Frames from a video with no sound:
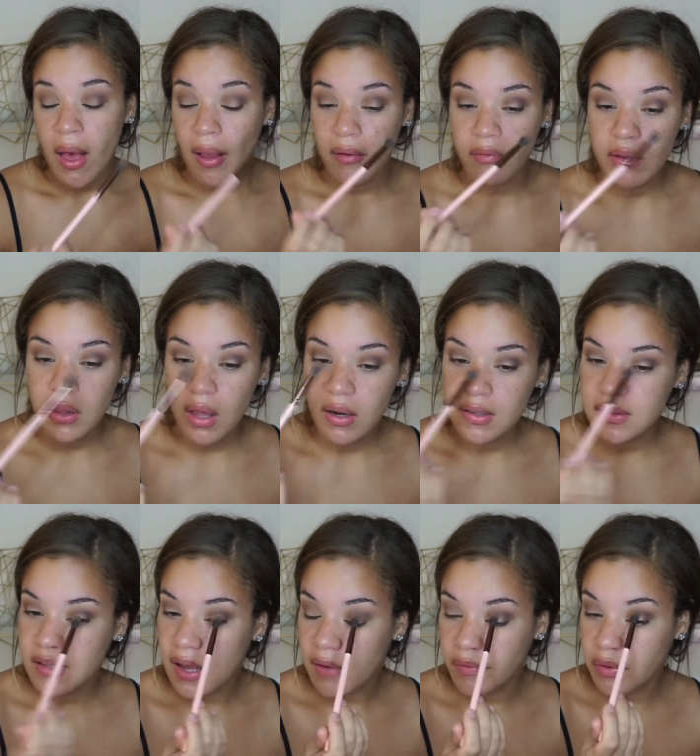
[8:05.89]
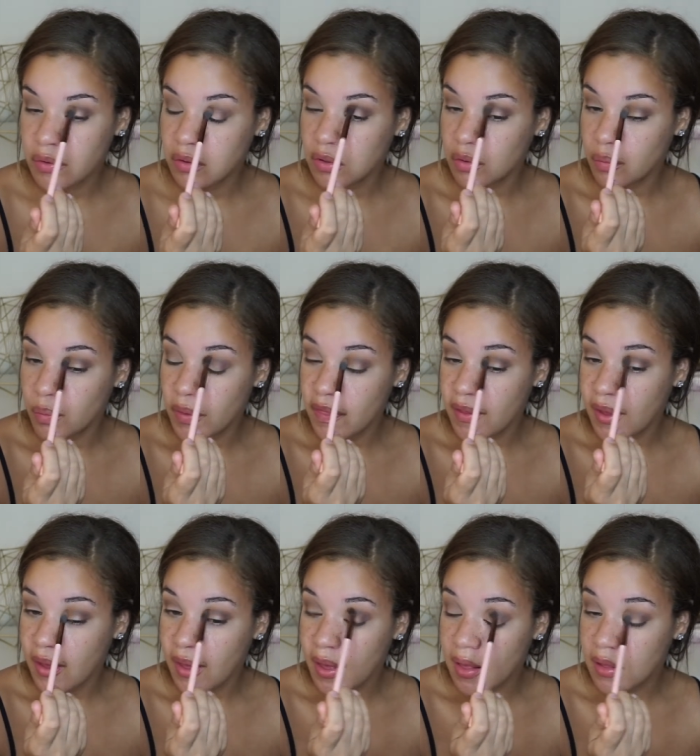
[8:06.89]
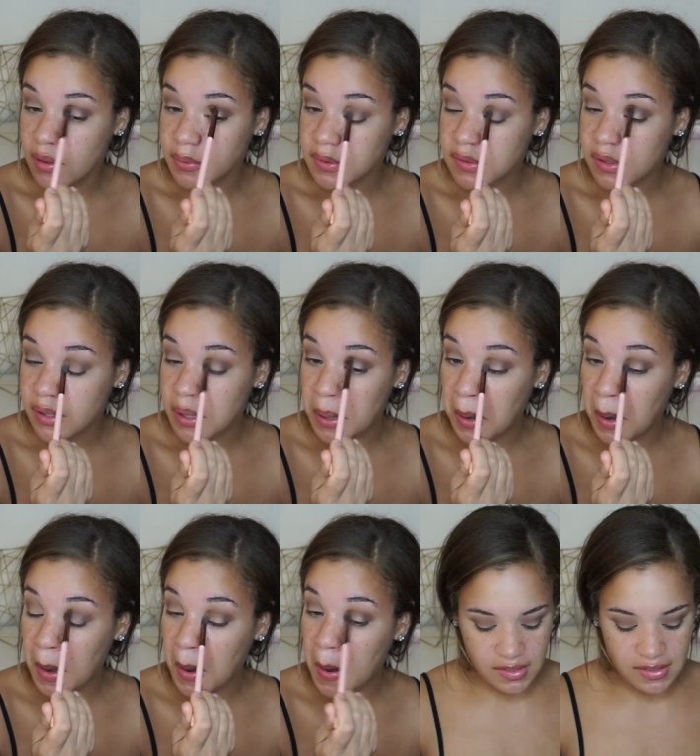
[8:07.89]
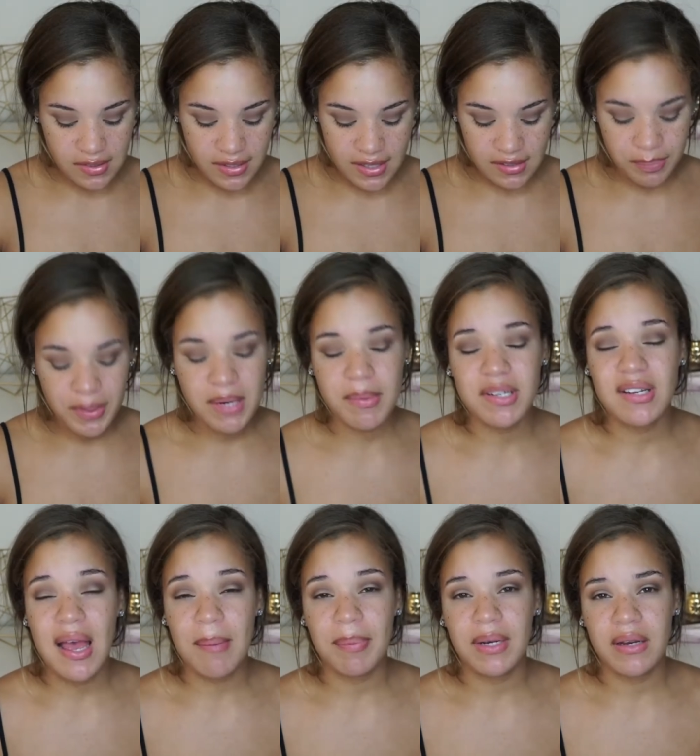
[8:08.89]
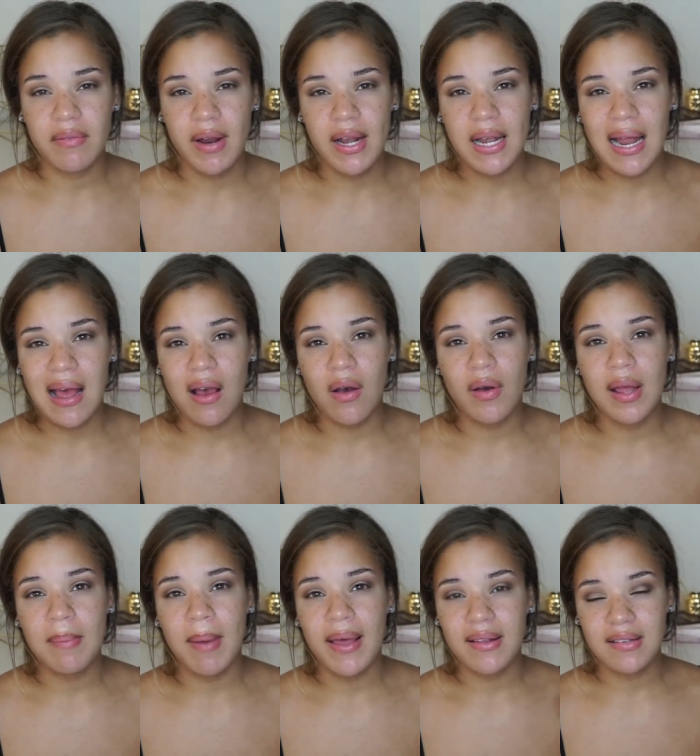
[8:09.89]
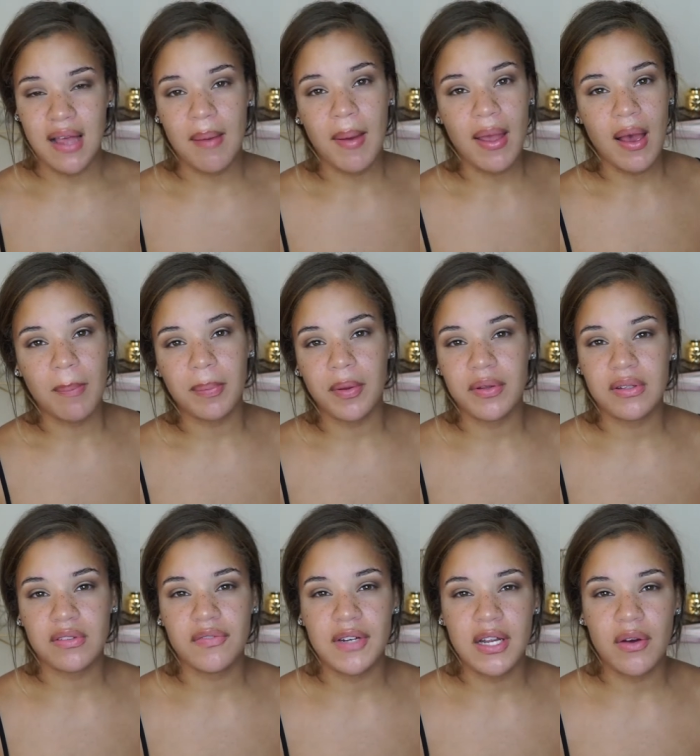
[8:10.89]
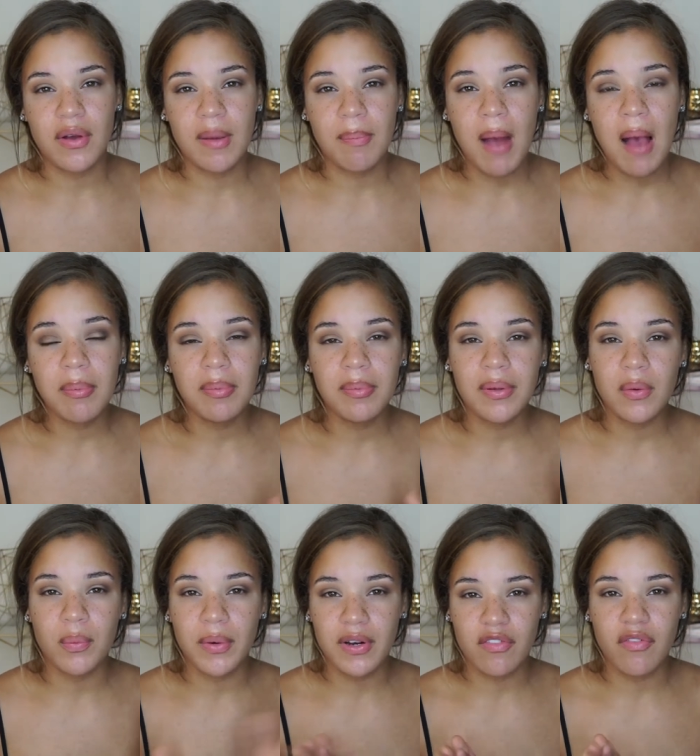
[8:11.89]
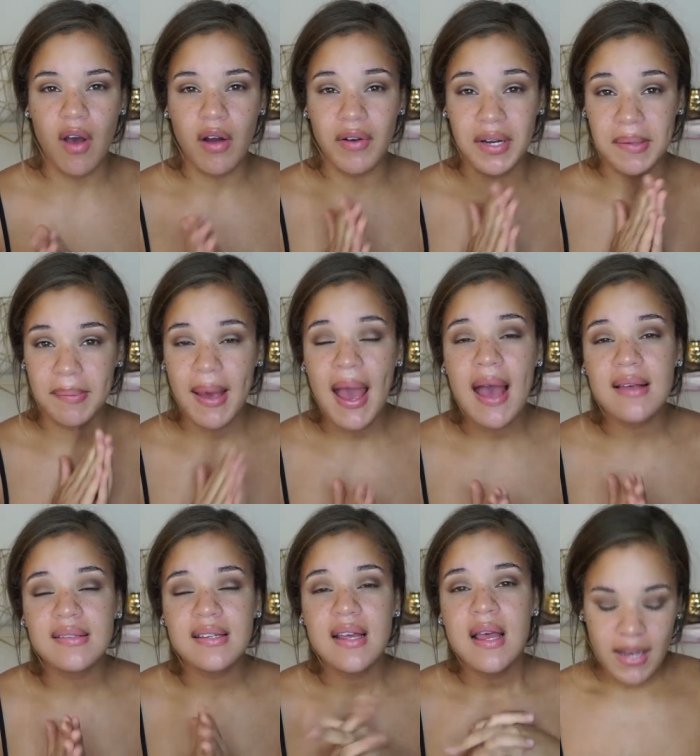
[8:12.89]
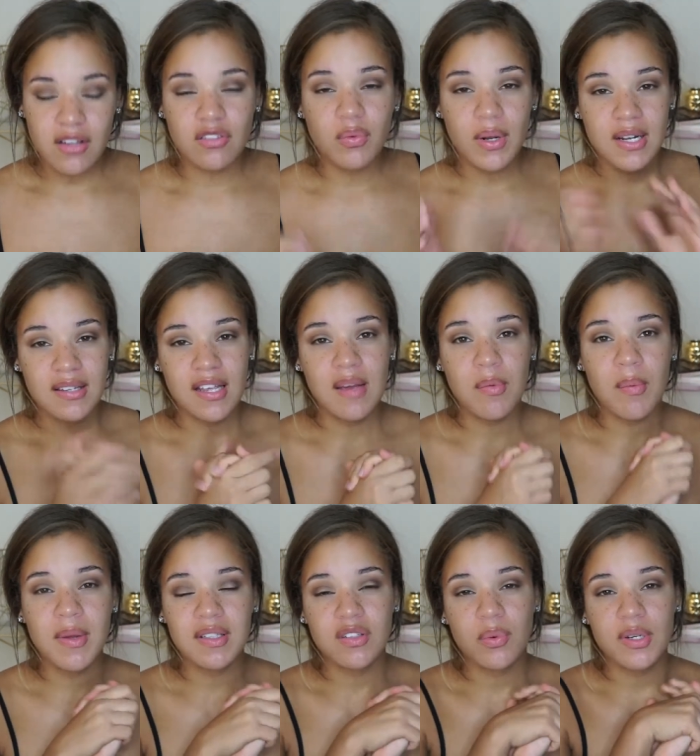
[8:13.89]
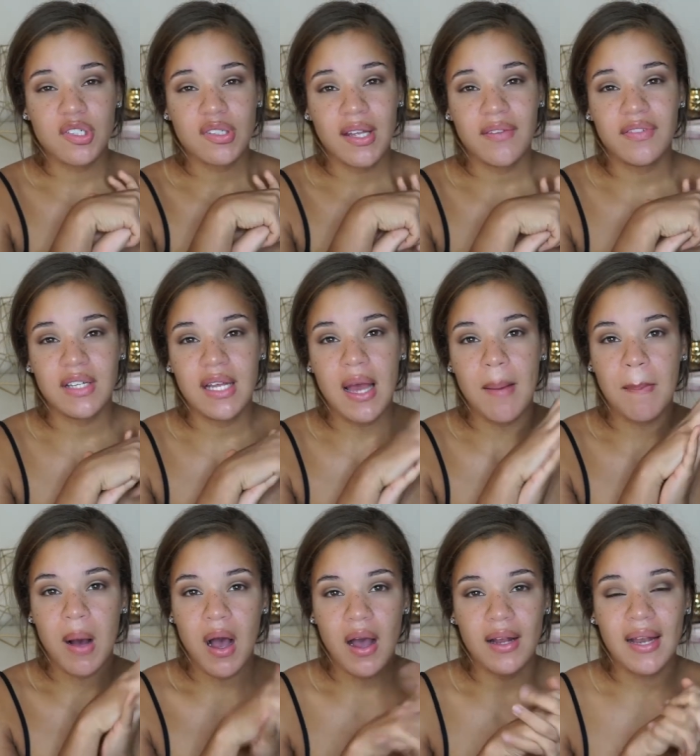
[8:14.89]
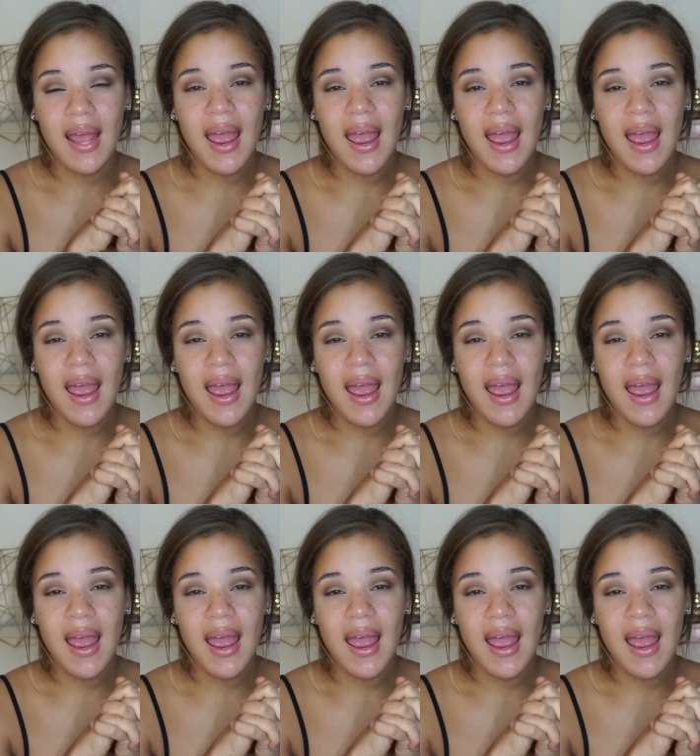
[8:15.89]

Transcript: I really honestly have no clue what the hell I was saying. Since it is pretty much happening right now, and by the time I upload this video, it probably would have already passed. I just want to take a moment to wish safety upon